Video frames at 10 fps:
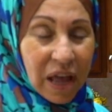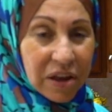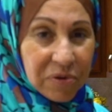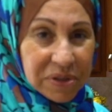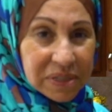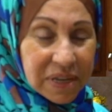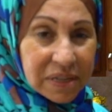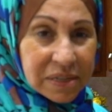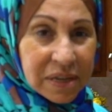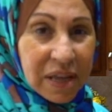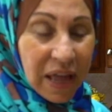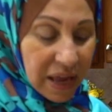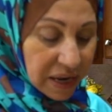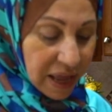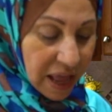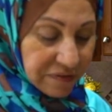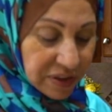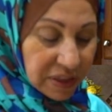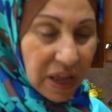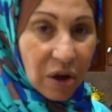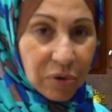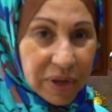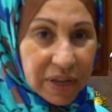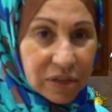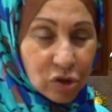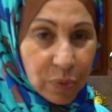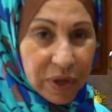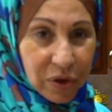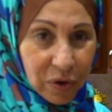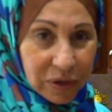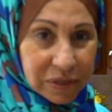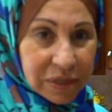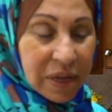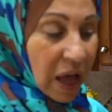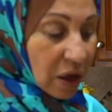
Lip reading: I rinse it and I have it now ready to be cooked.